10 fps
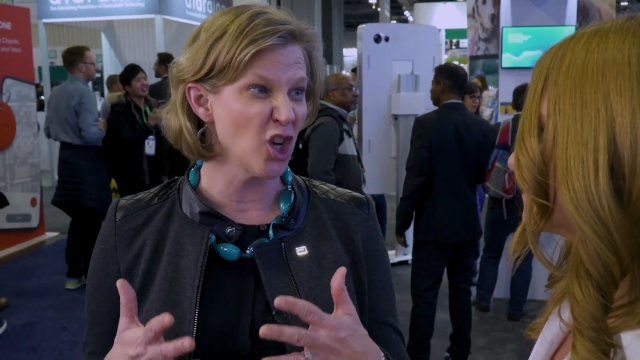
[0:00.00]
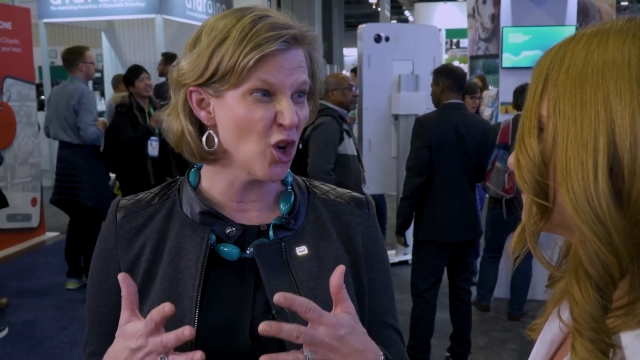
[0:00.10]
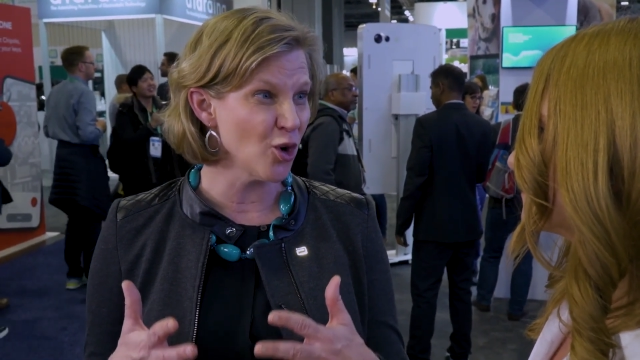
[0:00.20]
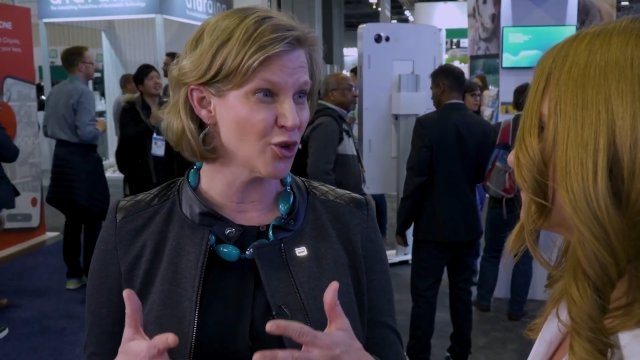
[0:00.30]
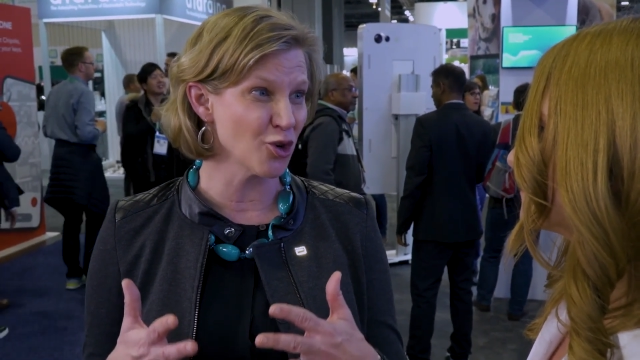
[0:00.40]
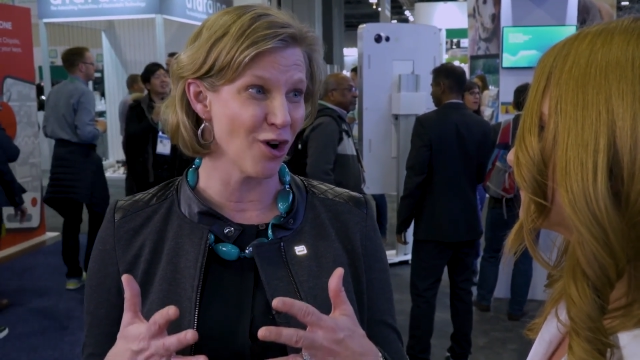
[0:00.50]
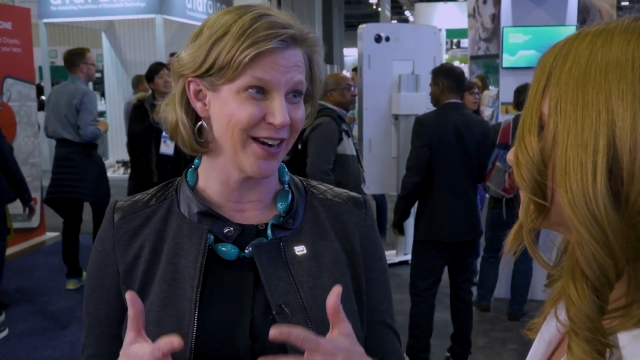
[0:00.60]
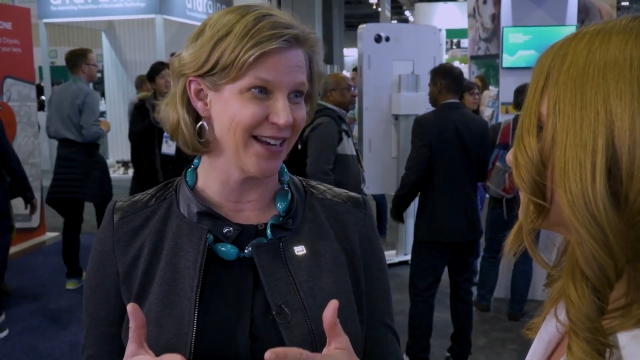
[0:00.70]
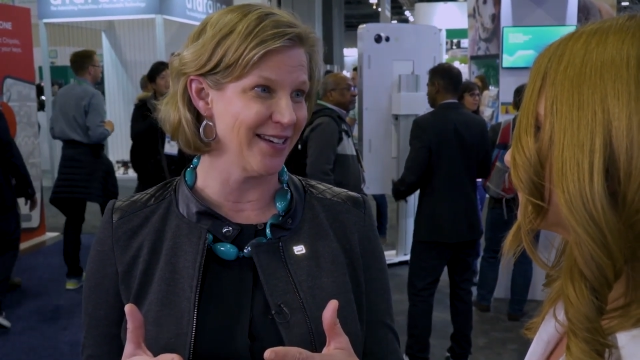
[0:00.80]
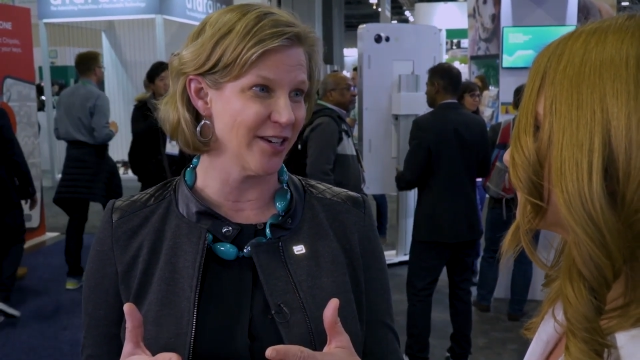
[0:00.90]
huge
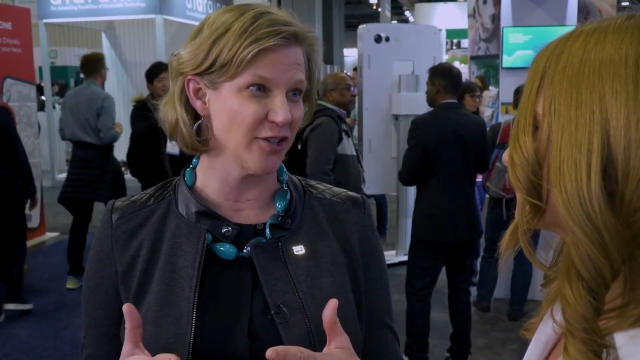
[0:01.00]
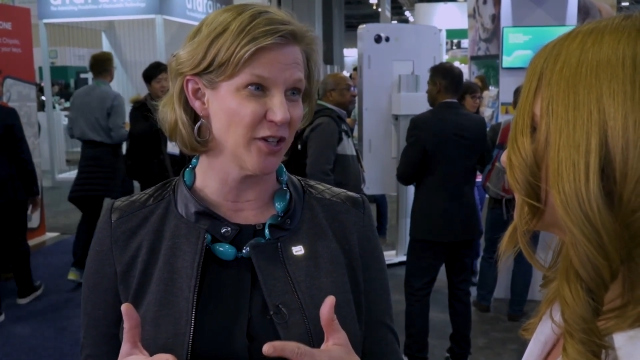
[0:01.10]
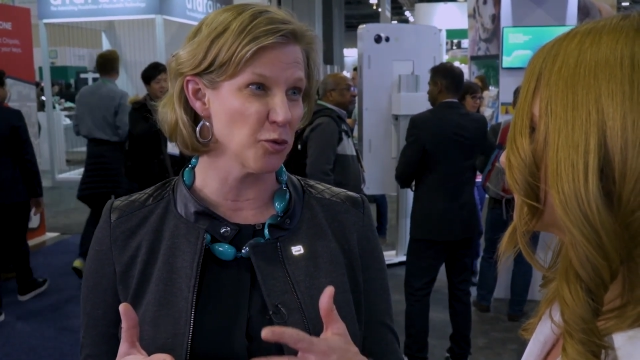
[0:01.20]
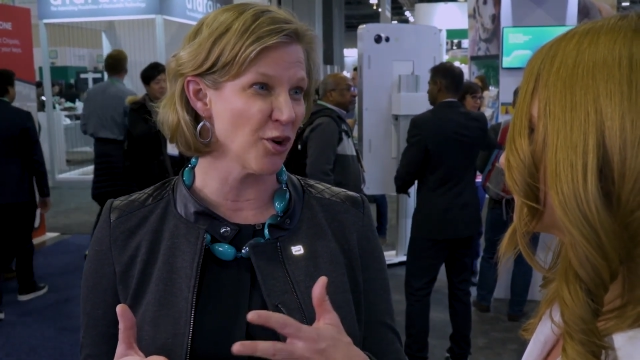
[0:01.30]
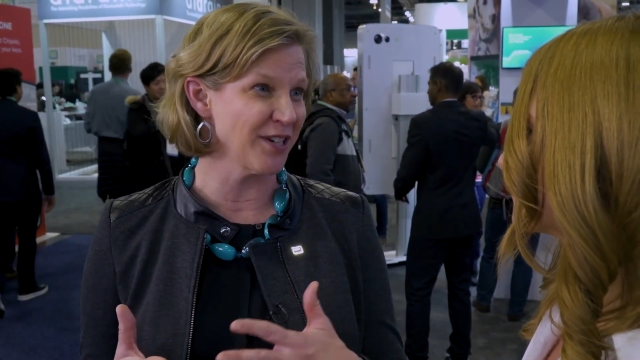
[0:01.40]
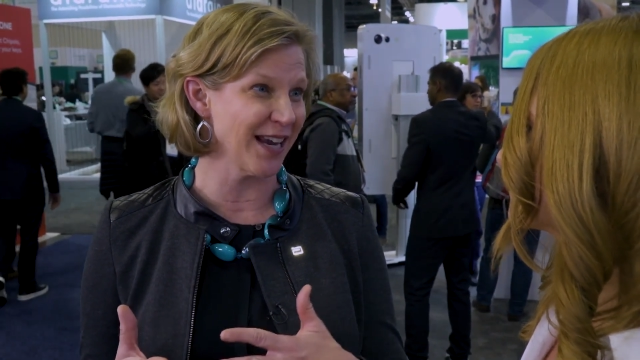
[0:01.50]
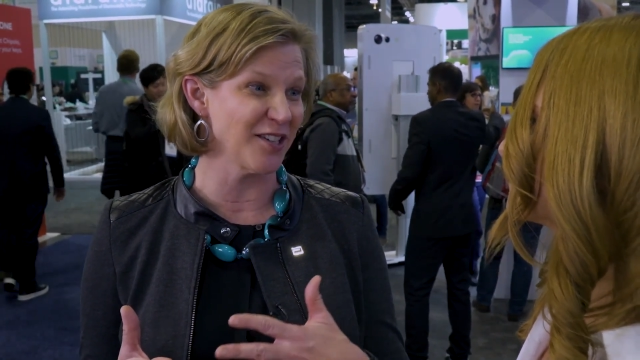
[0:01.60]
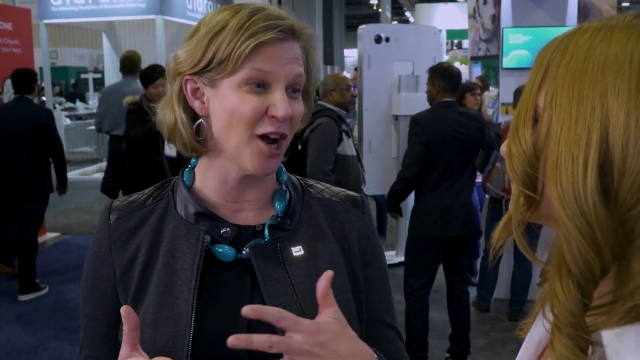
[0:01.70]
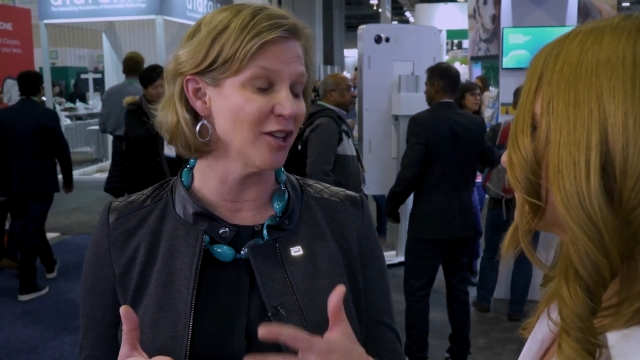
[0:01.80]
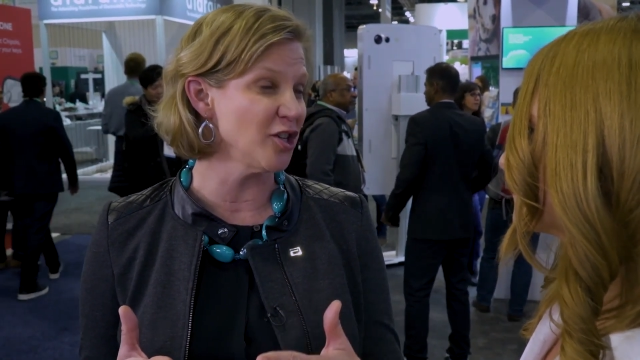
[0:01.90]
chronic conditions where
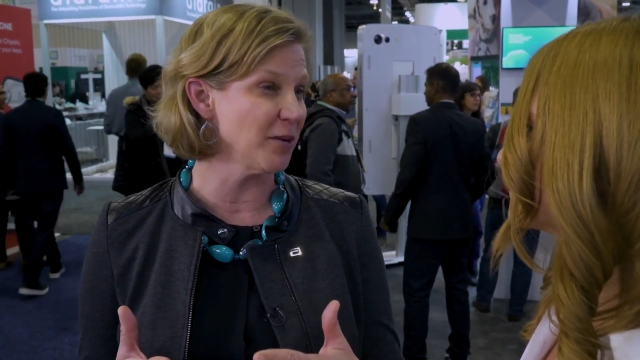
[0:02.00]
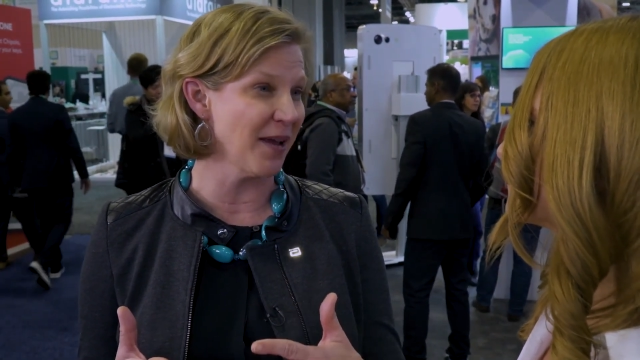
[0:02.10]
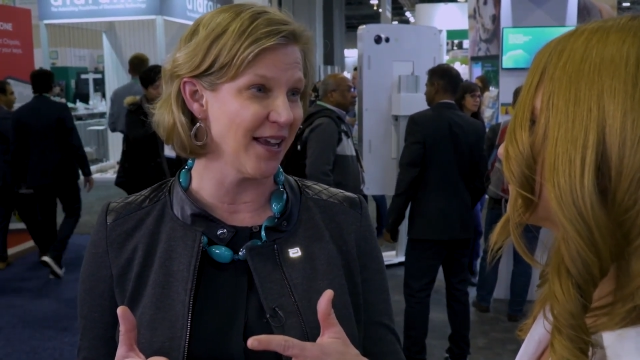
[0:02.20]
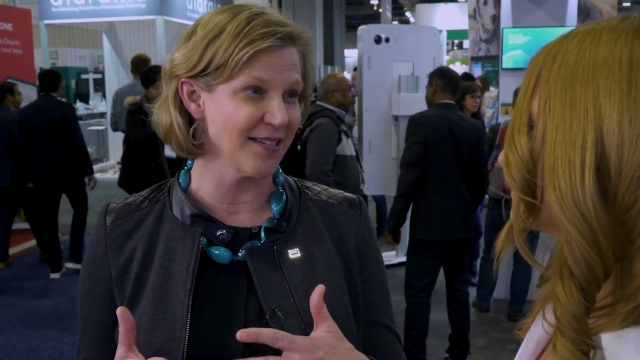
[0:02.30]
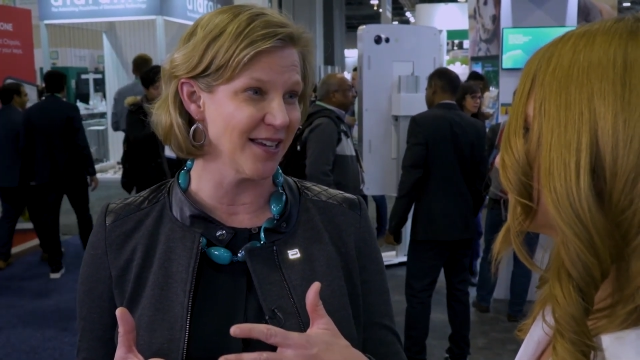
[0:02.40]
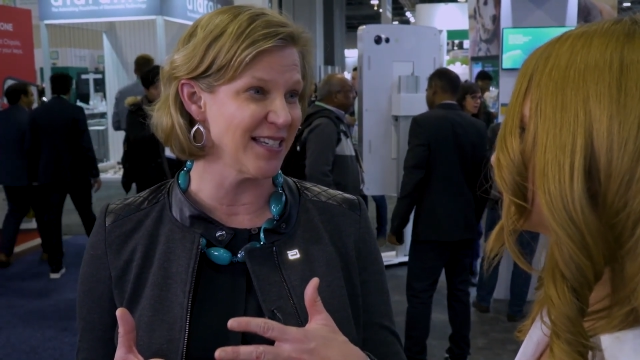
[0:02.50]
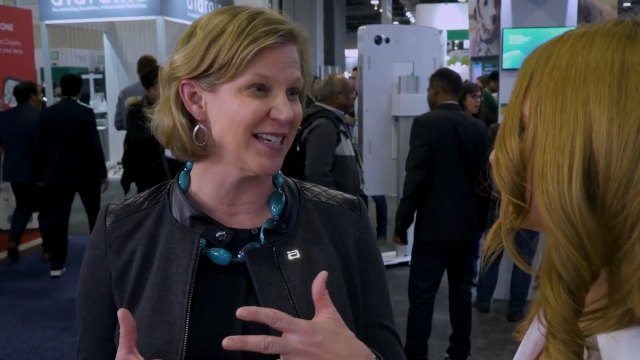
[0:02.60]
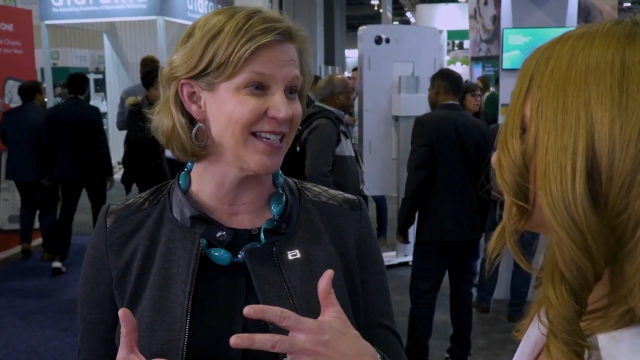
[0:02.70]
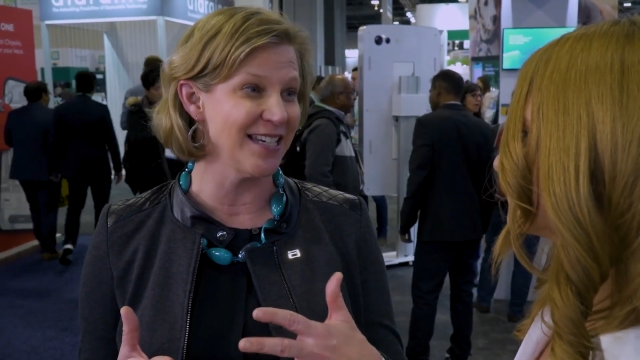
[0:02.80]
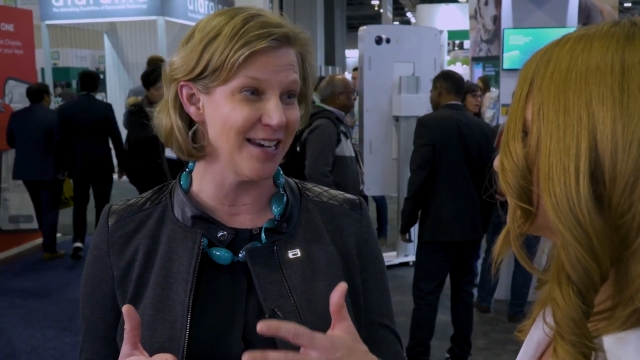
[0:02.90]
technology makes a
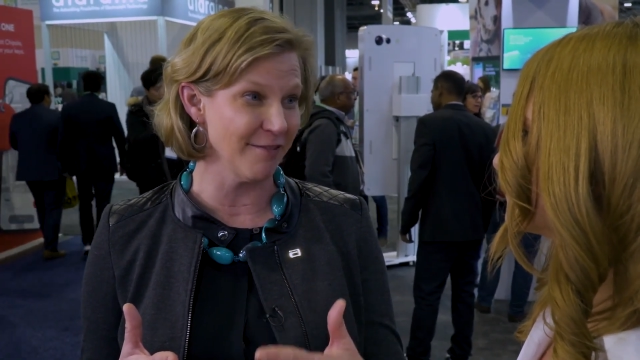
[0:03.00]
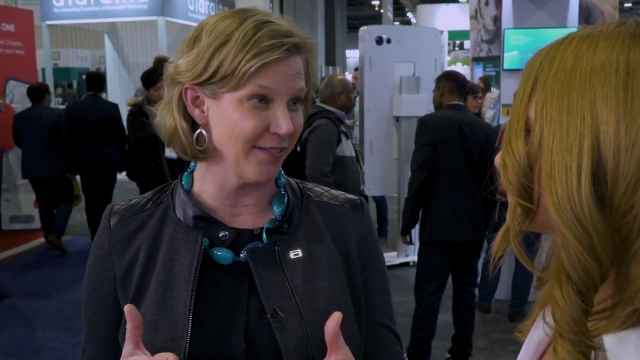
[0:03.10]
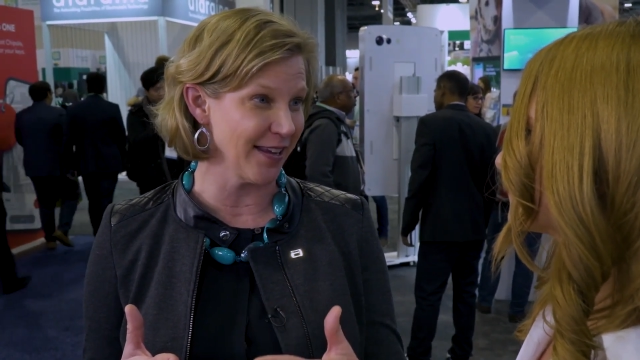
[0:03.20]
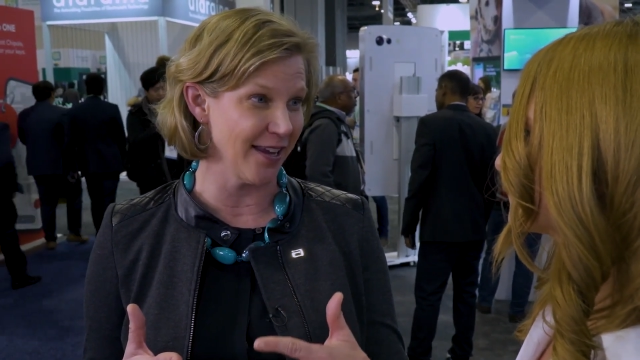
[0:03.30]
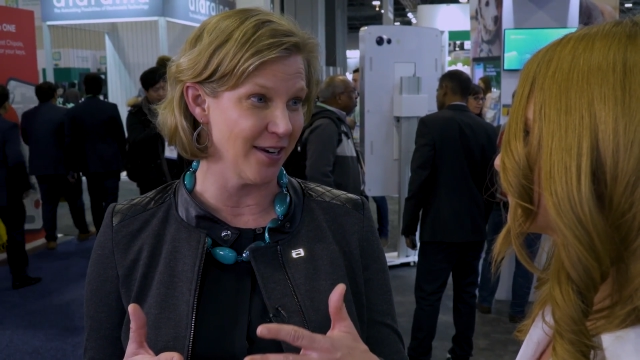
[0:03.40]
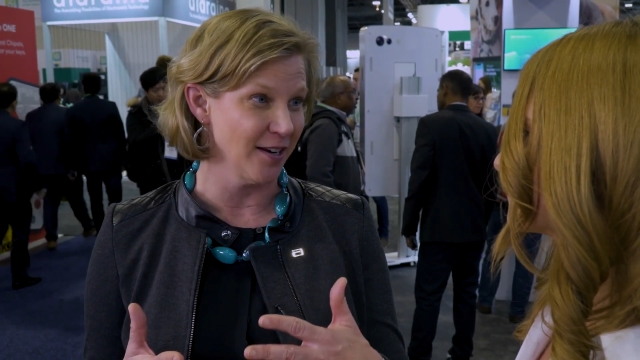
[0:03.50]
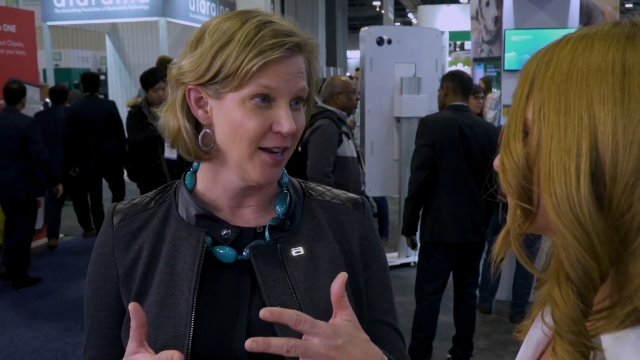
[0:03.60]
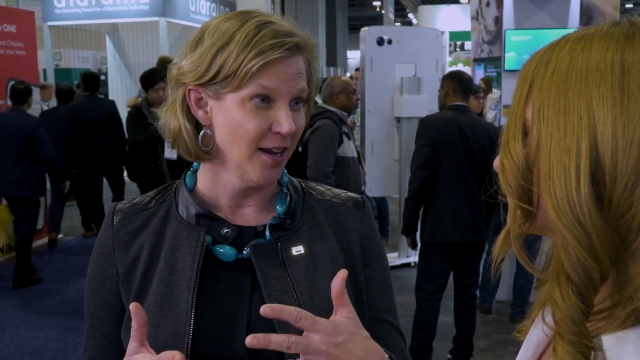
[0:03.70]
significant